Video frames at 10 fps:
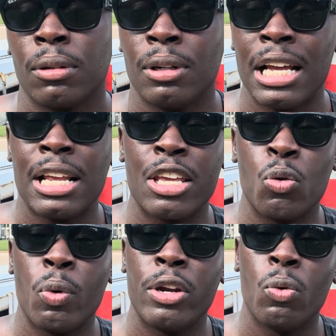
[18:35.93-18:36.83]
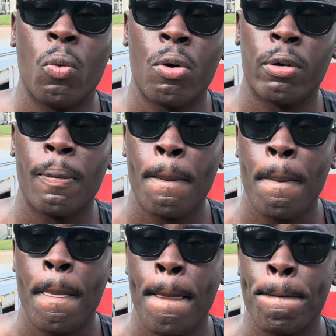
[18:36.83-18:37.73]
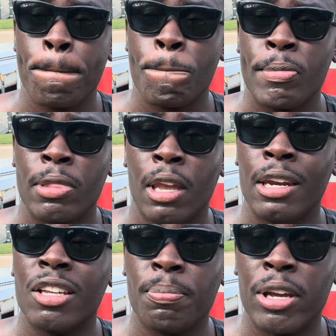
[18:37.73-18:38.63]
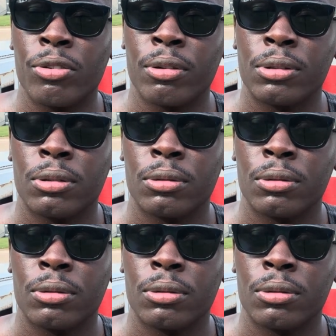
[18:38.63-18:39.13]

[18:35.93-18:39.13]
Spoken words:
That's how you win the war in this matrix.